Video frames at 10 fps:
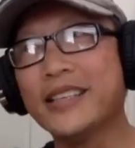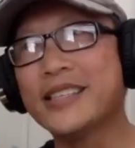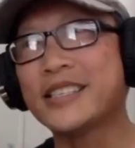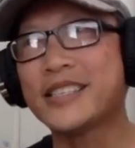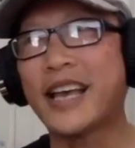
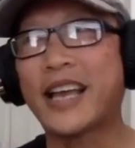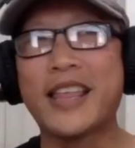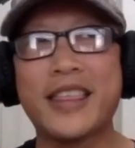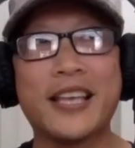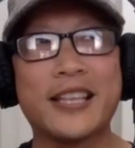it's just like
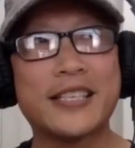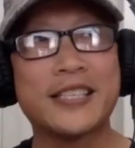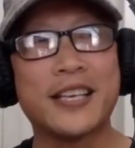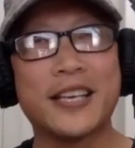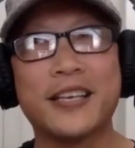i think
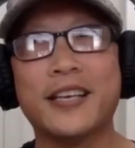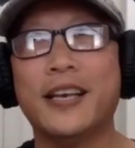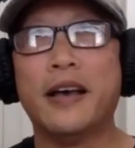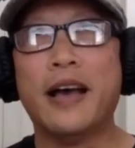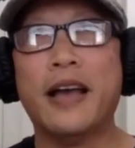that's the
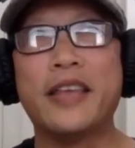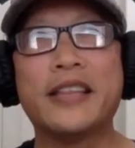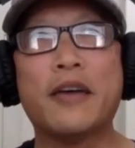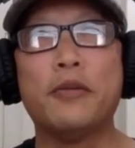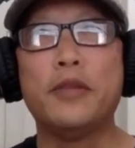I think
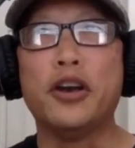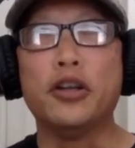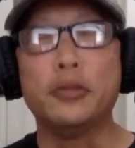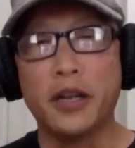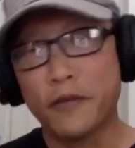that would be the
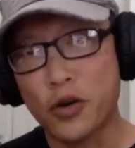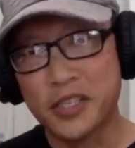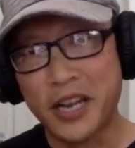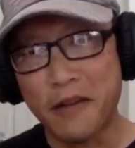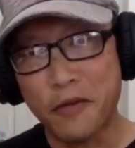ultimate. Of
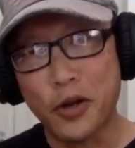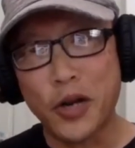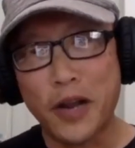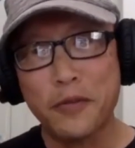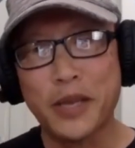course, then I'd
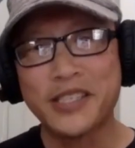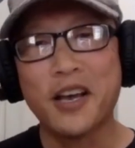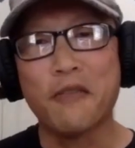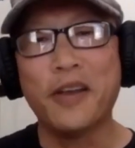photograph it myself.